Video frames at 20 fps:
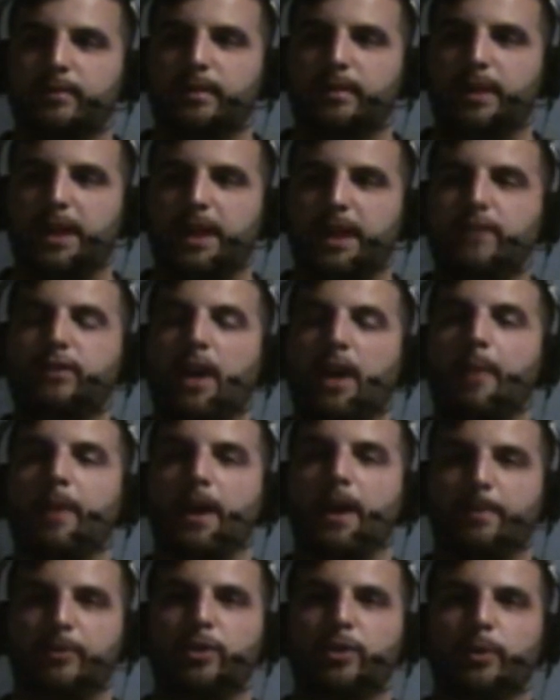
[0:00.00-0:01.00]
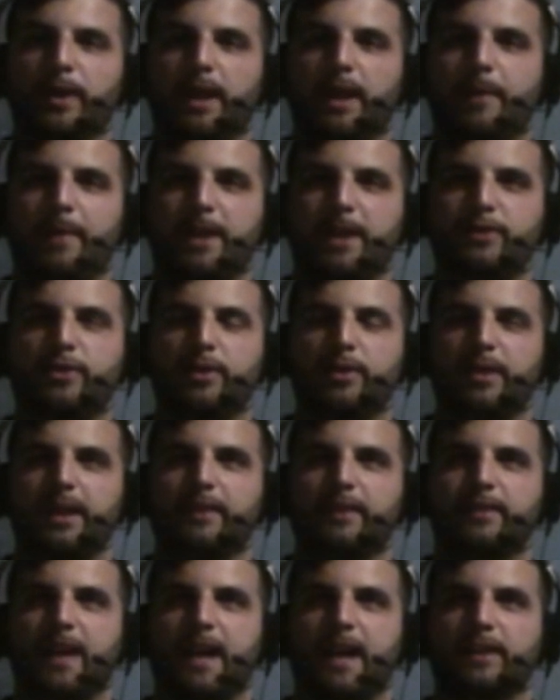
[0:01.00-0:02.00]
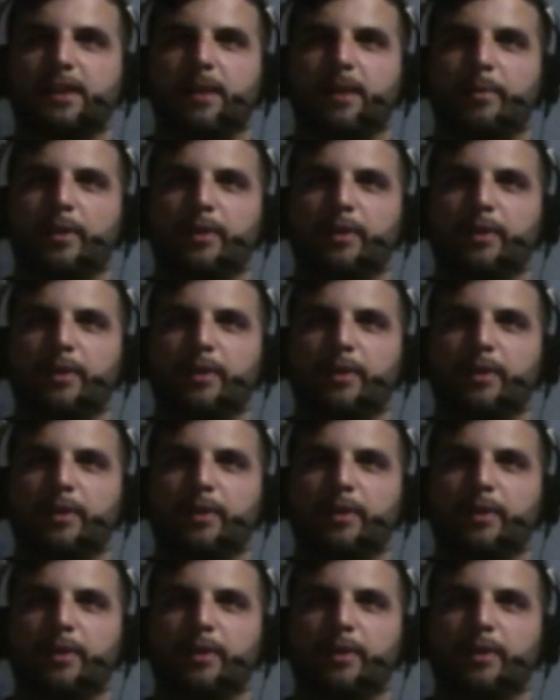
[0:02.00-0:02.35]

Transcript: He's coming up to it. I'm not sure the exact number.